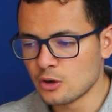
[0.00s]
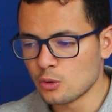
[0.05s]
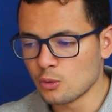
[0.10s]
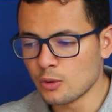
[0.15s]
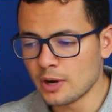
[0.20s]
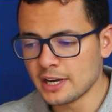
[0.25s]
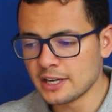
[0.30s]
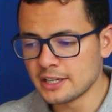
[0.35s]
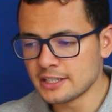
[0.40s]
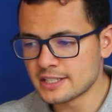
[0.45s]

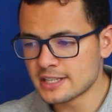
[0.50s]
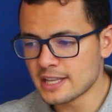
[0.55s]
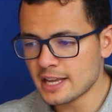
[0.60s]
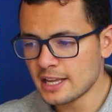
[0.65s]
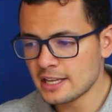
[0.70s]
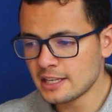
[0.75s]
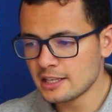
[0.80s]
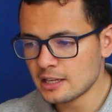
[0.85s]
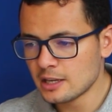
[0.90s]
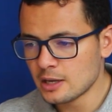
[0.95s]
Why is
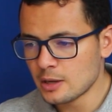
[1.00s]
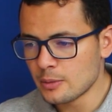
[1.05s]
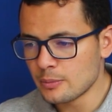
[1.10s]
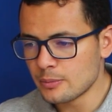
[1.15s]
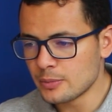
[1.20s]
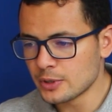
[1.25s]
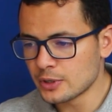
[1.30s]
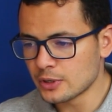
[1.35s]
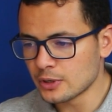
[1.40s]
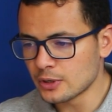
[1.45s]
that?
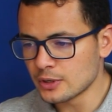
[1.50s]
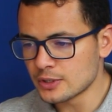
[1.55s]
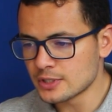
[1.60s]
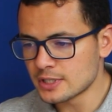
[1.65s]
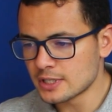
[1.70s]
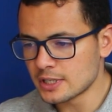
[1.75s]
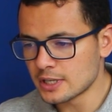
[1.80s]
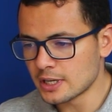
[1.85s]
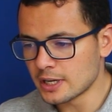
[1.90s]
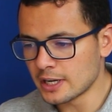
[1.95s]

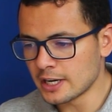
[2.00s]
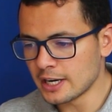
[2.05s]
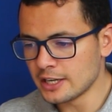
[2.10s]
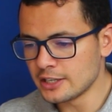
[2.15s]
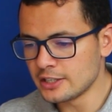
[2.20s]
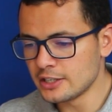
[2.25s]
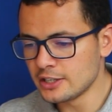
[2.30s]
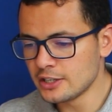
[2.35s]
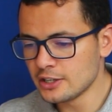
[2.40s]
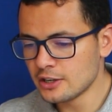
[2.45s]
Because
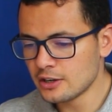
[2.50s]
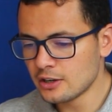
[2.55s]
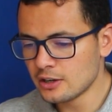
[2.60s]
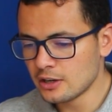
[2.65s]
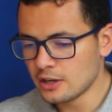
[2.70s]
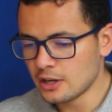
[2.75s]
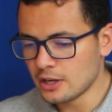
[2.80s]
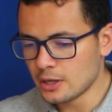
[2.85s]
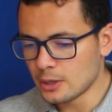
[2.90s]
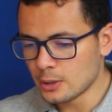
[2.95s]
right here,
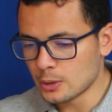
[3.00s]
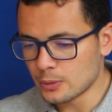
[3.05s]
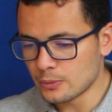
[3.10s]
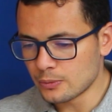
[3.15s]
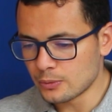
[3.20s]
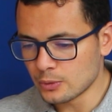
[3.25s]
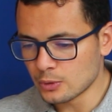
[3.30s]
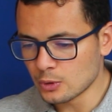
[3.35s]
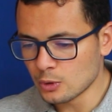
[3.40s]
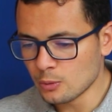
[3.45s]

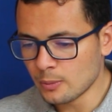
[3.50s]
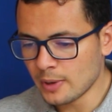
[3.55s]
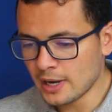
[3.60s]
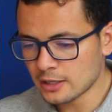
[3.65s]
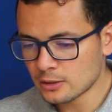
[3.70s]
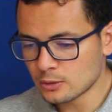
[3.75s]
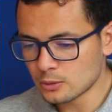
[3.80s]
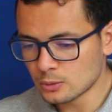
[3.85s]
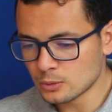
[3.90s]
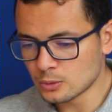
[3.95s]
if you go
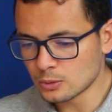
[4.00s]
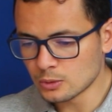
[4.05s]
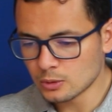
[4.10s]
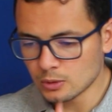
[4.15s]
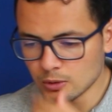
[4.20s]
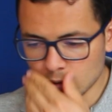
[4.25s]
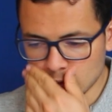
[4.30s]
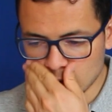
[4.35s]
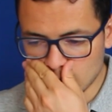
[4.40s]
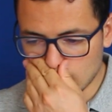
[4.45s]
back to